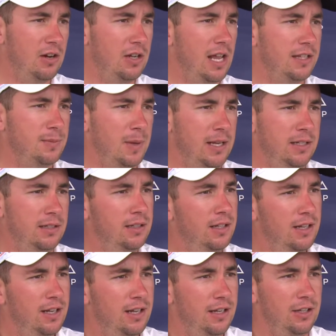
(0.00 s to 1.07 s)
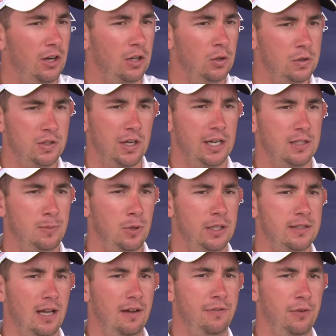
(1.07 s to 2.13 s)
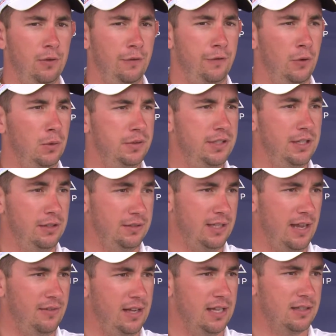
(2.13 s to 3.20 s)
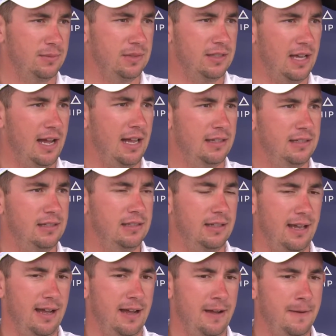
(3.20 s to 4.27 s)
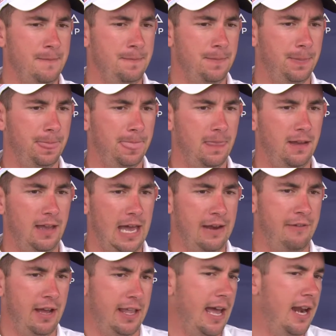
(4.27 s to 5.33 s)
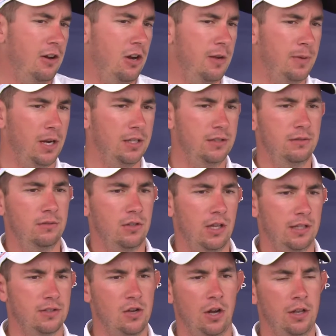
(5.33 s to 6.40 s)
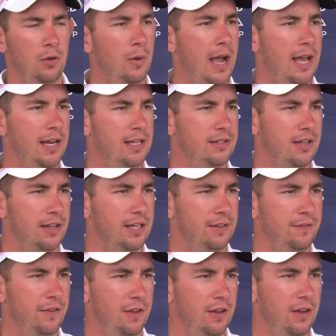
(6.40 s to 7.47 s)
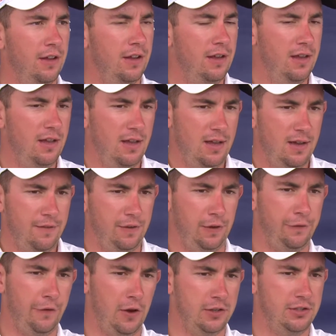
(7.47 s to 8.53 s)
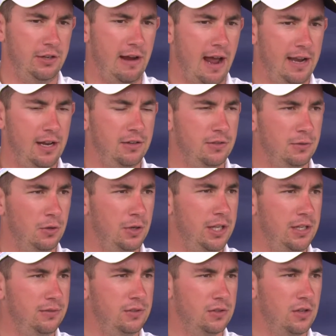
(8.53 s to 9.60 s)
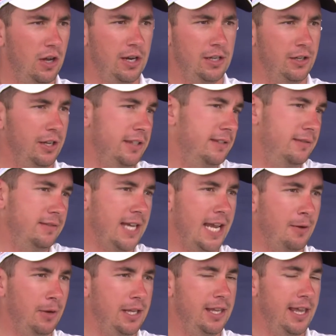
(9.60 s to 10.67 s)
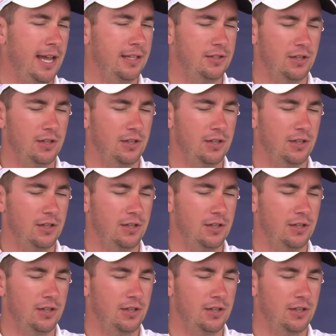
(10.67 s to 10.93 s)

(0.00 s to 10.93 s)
It's been, looks like it's pretty tough through the fall series to even get some starts out of our category, but it's kind of the way it is, I think, for your first year out here as a rookie. You've just kind of got to take what you get.